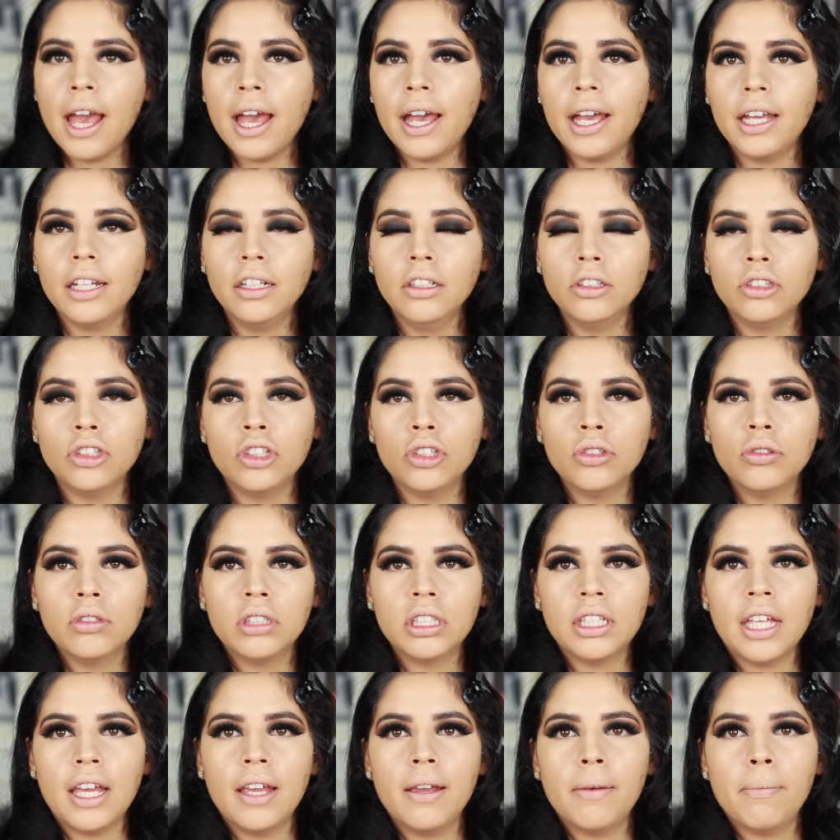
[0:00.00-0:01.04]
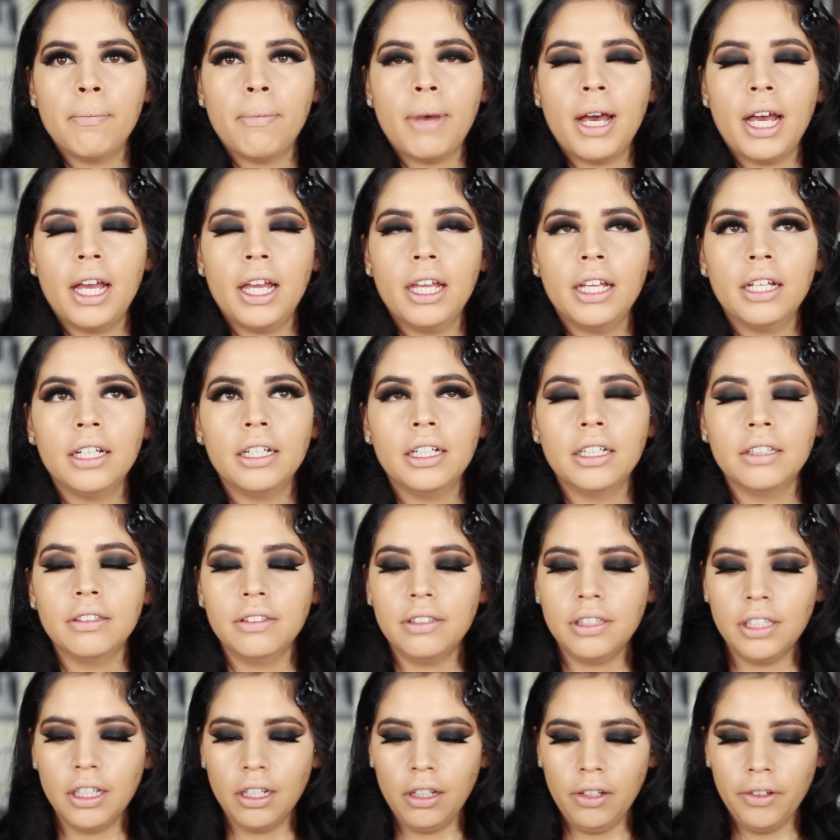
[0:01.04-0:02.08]
And to set my
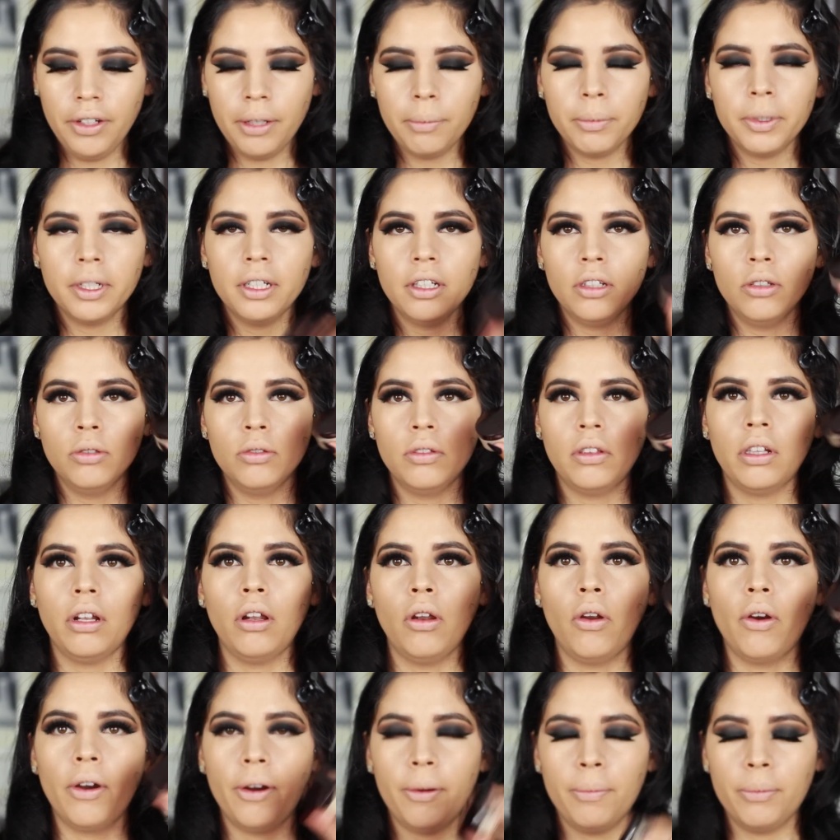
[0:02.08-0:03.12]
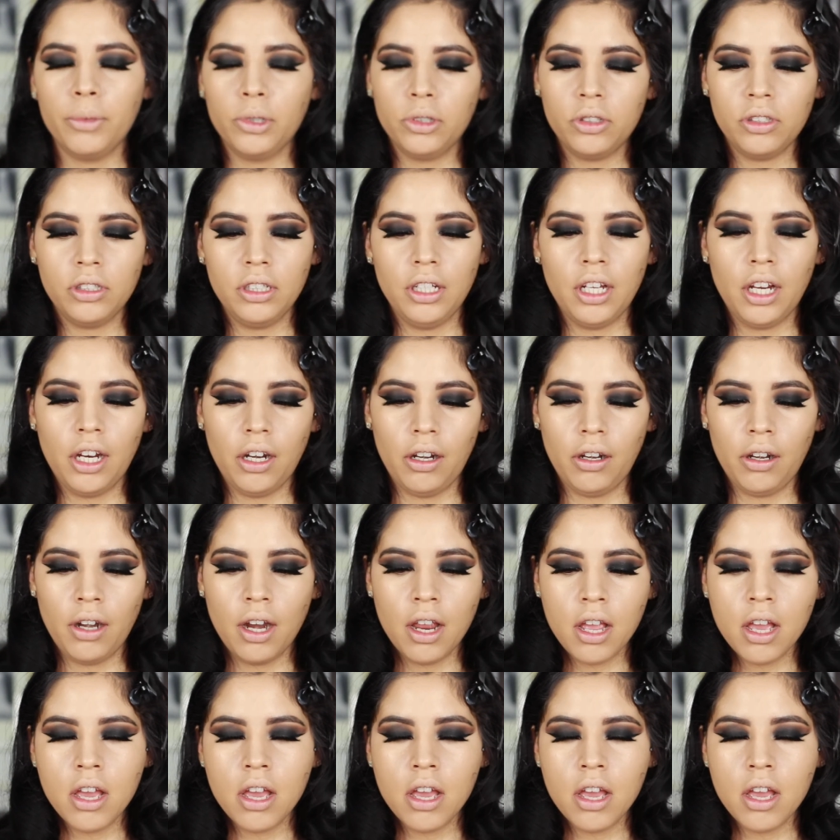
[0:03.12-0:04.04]
concealer, I'm going to use the Laura Mercier,